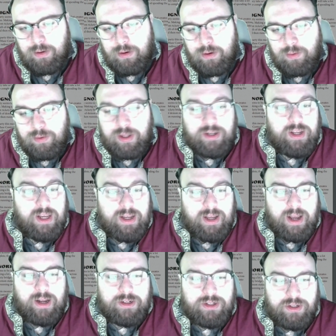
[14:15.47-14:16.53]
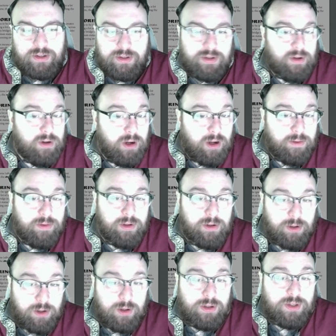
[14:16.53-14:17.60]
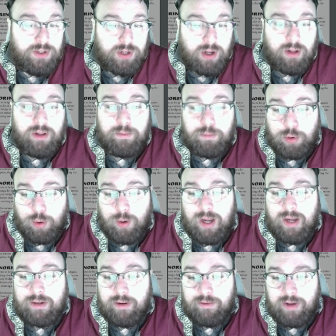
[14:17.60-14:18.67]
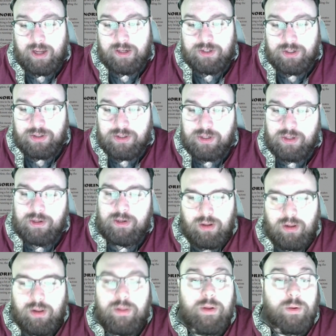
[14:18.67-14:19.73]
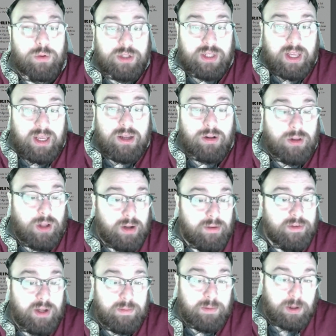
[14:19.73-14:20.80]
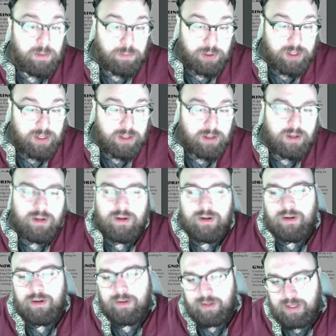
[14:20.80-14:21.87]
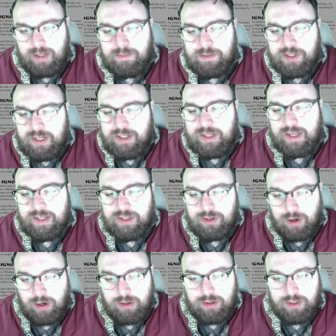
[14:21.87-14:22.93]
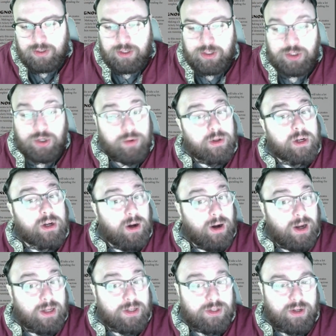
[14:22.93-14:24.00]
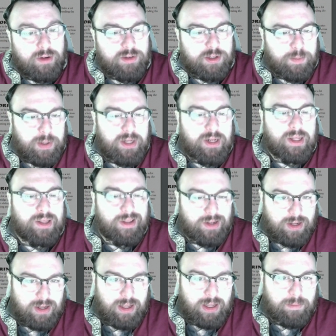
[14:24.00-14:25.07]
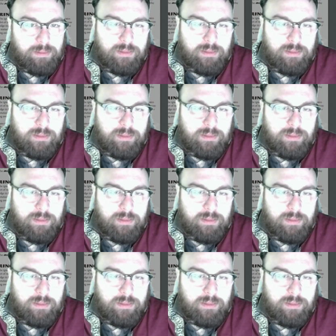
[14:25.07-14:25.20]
When they take actions, often good, solid, proactive actions, that will take a lot of time to complete, the M C takes a darkness to show the cost of spending the time.